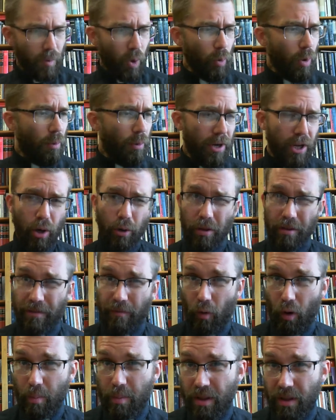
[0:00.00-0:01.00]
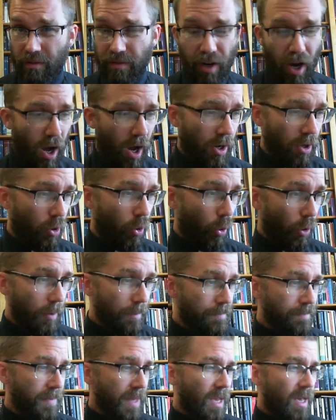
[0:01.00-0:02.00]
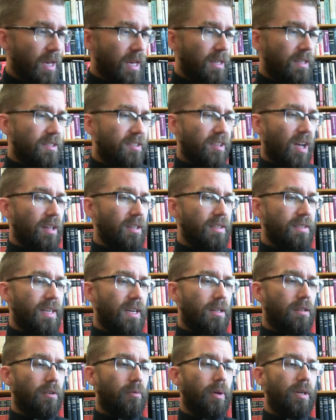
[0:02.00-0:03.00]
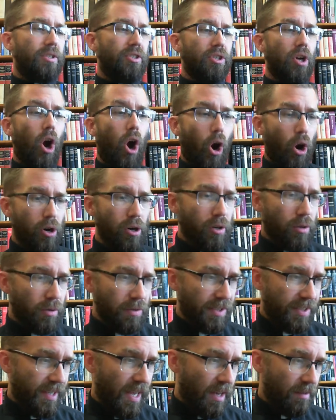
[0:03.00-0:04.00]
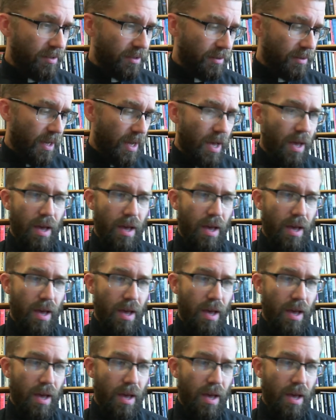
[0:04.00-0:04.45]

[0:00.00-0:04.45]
We want to go to the formula of Concord, Solid Declaration, Article 7,